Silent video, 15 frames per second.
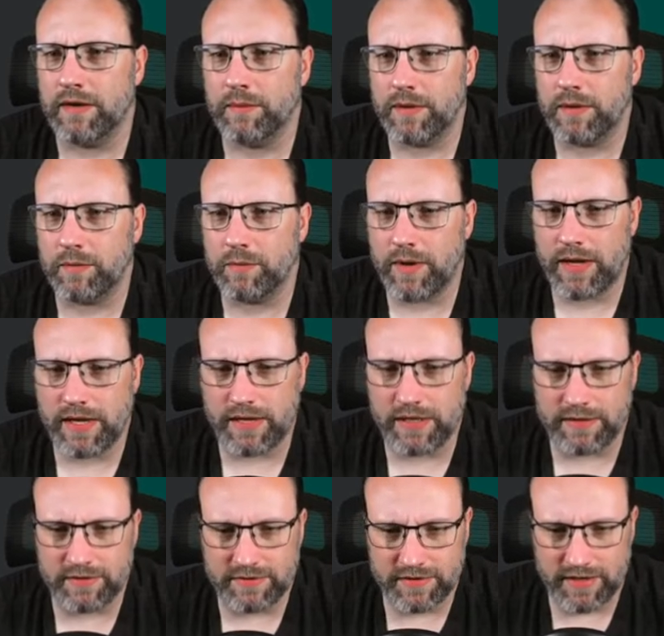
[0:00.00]
I'm like, wait a
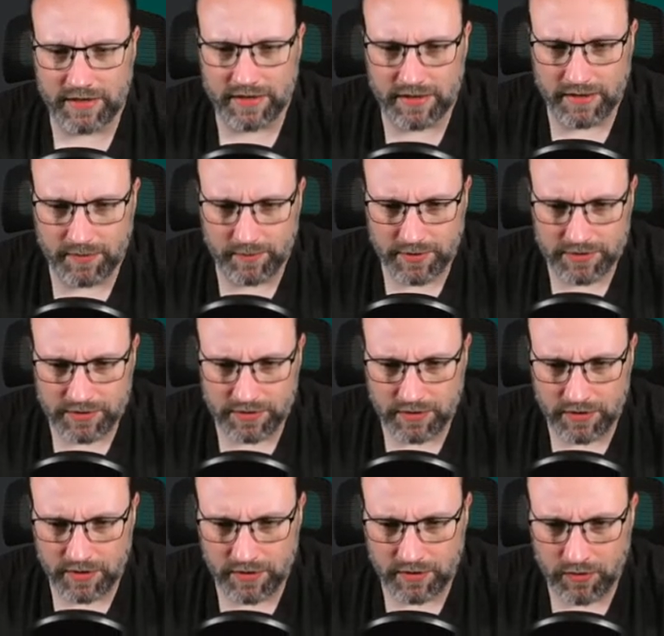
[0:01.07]
second, I got a bunch of
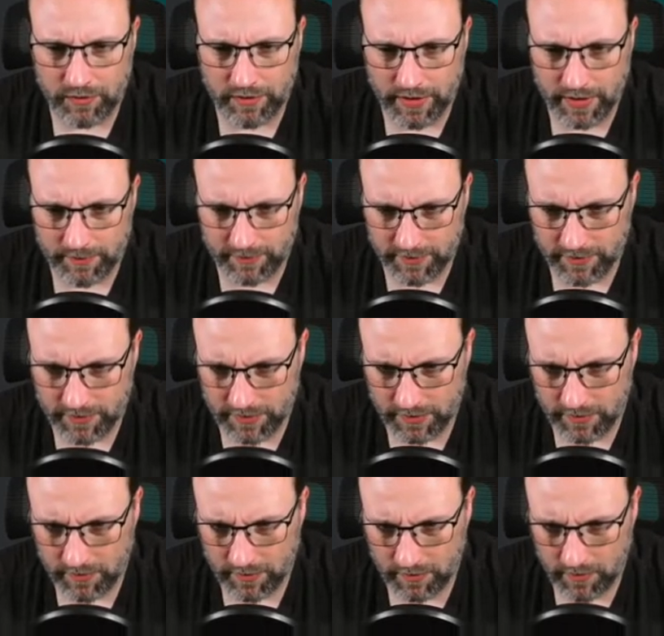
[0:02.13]
no names on
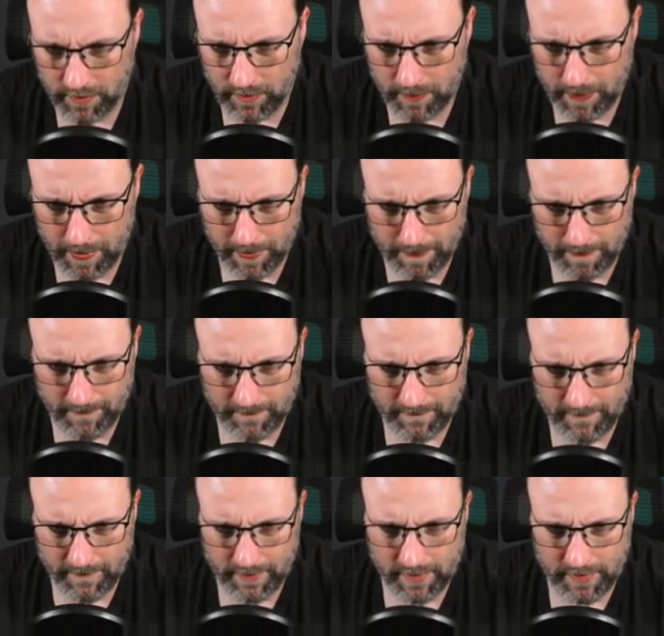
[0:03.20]
here.
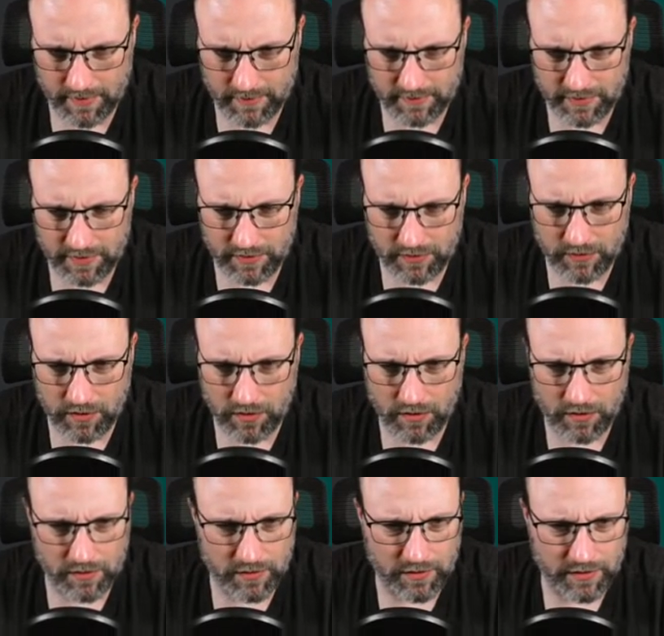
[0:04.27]
Let's get
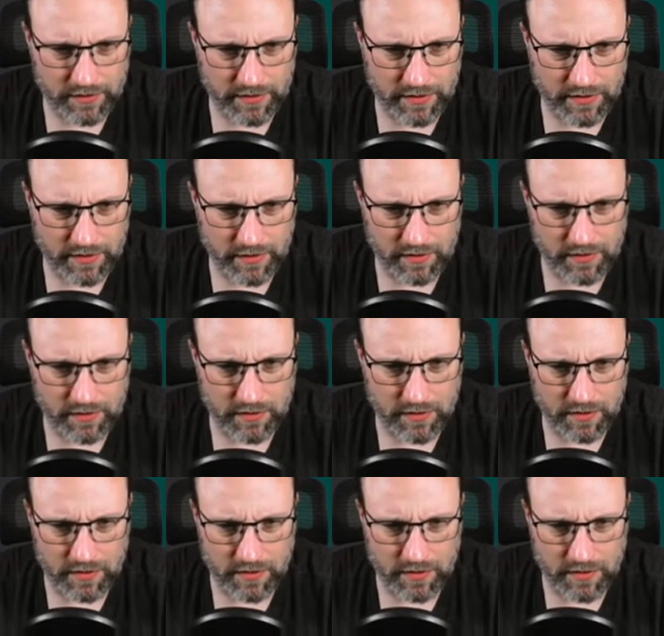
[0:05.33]
Gaul on there.